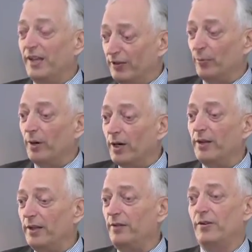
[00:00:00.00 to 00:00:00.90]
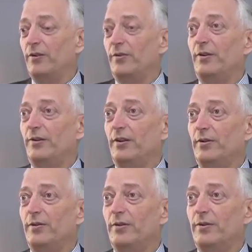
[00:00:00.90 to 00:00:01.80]
That's why they chose this
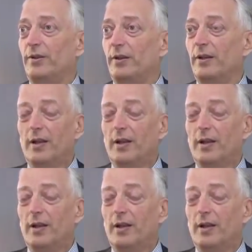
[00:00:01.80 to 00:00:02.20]
CO2 thing,